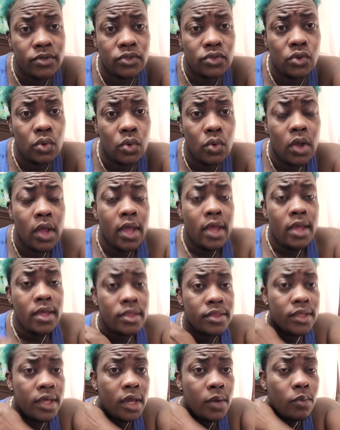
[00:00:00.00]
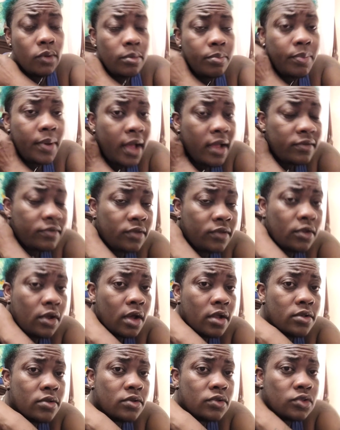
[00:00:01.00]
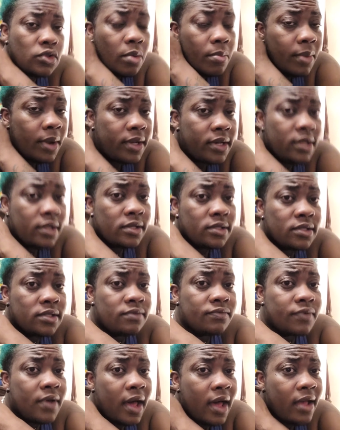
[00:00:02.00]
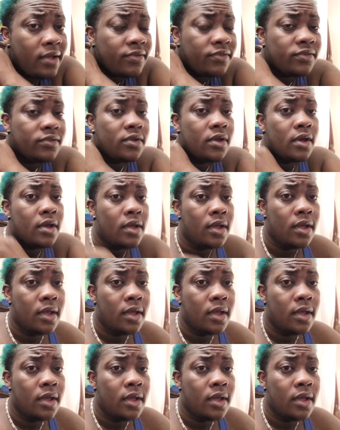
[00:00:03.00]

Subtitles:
So they will pass it on to somebody else faster.